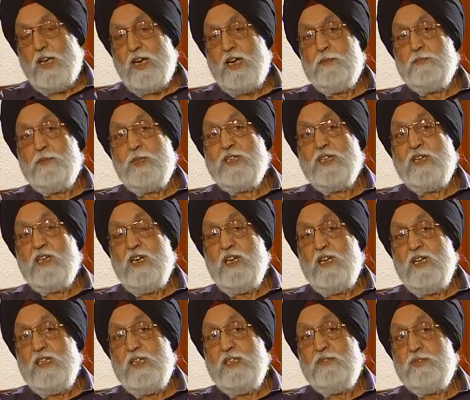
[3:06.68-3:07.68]
And
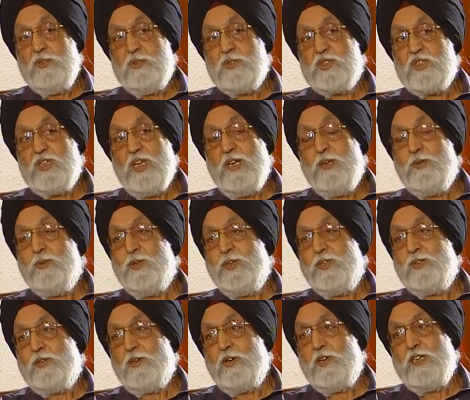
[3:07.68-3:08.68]
particularly if you still go
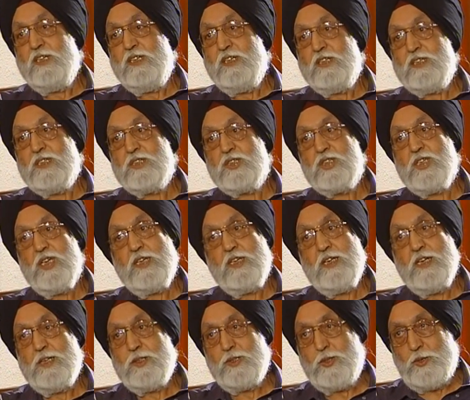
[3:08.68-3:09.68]
on calling it a
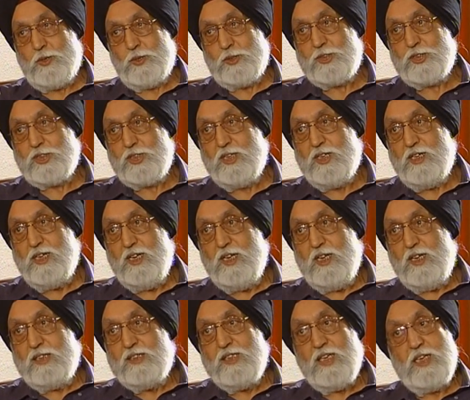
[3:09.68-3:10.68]
sacred torch,
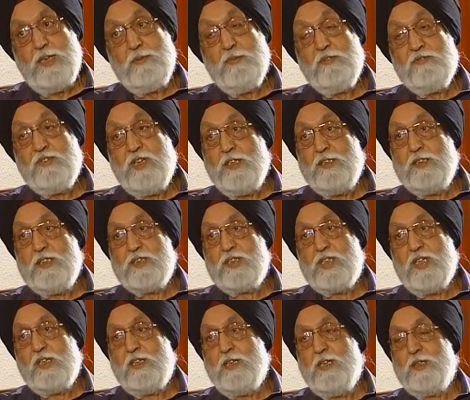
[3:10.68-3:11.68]
then I'm afraid the
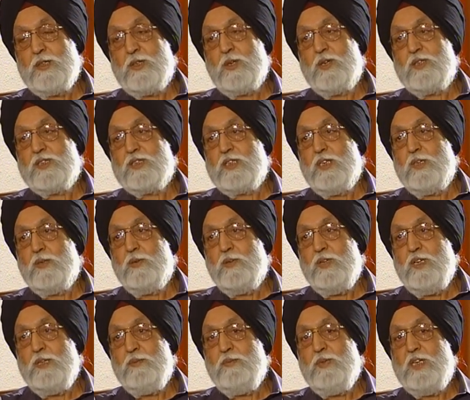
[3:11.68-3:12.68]
sacred torch can
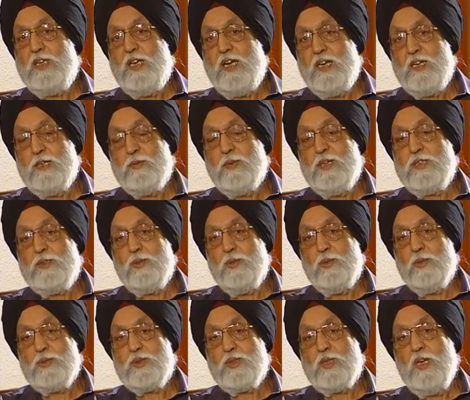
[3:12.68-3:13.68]
only be held by
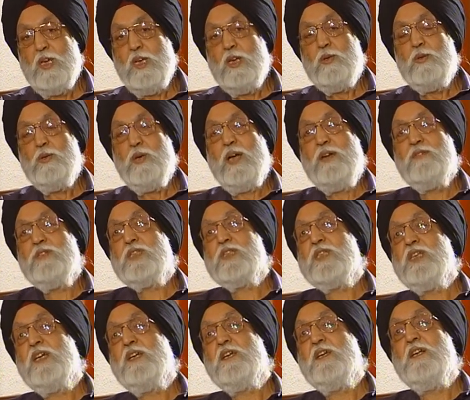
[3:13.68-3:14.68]
those who have a
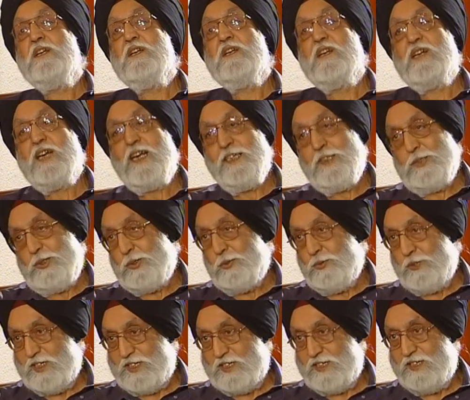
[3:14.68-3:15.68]
sacred right
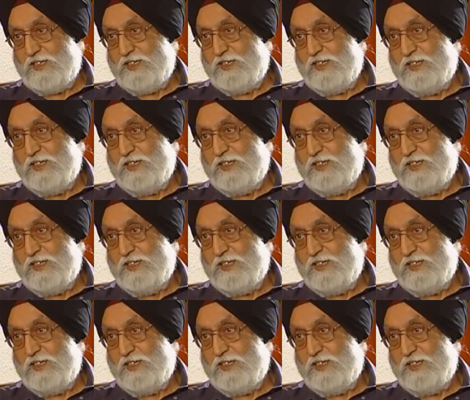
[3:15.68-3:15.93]
to it.